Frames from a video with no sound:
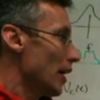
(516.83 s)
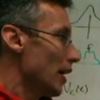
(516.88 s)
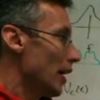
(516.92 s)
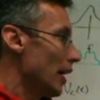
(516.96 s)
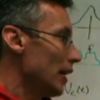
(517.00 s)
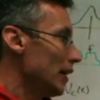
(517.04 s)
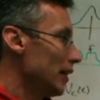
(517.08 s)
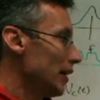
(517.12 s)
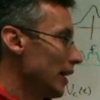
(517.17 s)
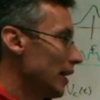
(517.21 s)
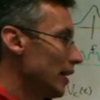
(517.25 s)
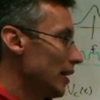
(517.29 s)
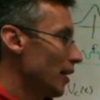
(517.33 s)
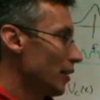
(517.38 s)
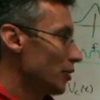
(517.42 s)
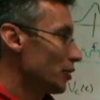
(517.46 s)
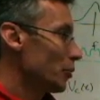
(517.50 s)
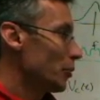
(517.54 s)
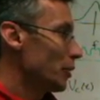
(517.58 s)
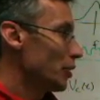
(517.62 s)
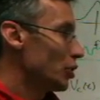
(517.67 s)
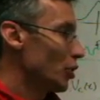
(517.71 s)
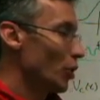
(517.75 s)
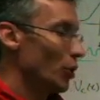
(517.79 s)
And they can
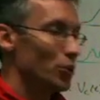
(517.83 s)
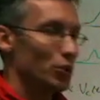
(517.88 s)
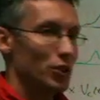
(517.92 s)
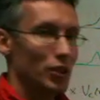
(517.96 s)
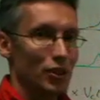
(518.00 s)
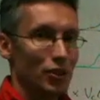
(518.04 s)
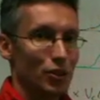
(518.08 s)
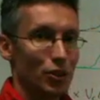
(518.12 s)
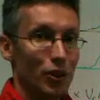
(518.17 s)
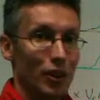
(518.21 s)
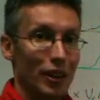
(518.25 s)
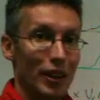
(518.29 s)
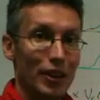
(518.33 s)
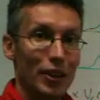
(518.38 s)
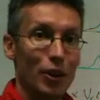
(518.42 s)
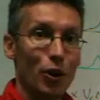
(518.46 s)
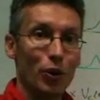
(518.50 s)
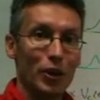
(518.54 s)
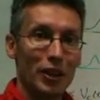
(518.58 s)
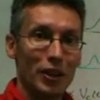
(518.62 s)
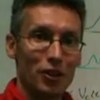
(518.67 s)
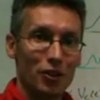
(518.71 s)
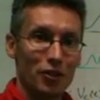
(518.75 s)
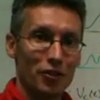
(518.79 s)
also be chosen so that they
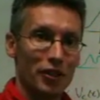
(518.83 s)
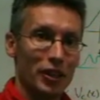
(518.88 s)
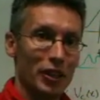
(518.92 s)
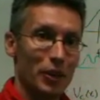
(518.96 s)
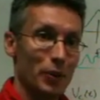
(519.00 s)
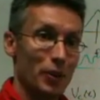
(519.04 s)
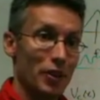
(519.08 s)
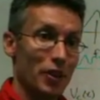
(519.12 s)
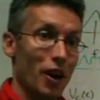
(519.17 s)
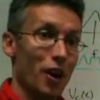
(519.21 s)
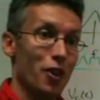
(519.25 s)
don't interfere with